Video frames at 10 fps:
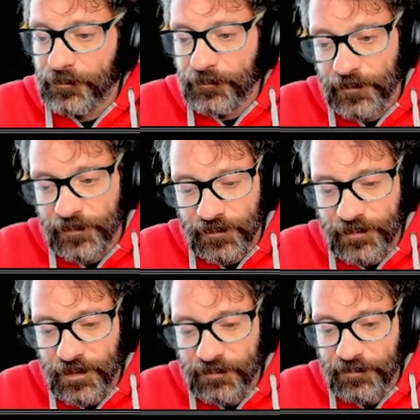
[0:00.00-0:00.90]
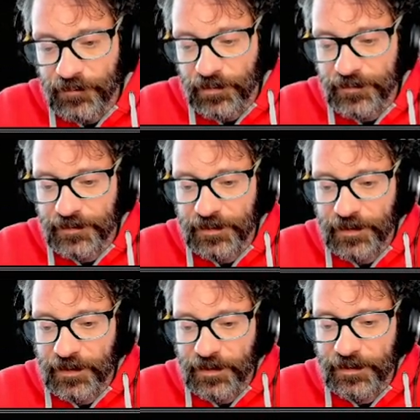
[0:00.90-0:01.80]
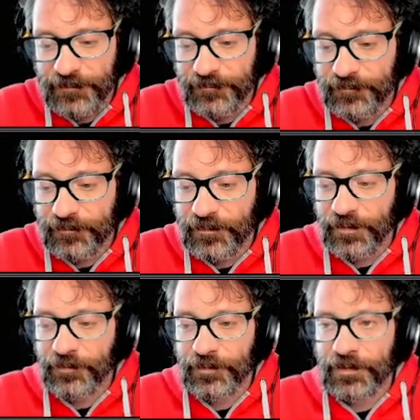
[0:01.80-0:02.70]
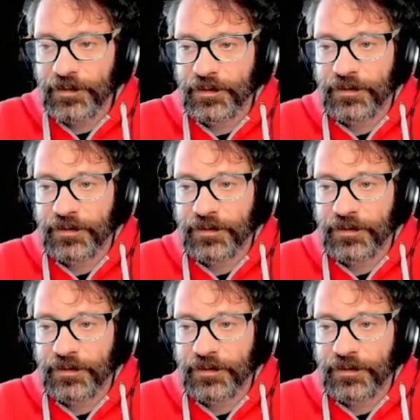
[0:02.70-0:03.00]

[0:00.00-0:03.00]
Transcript: let's just sacrifice a card. There we go.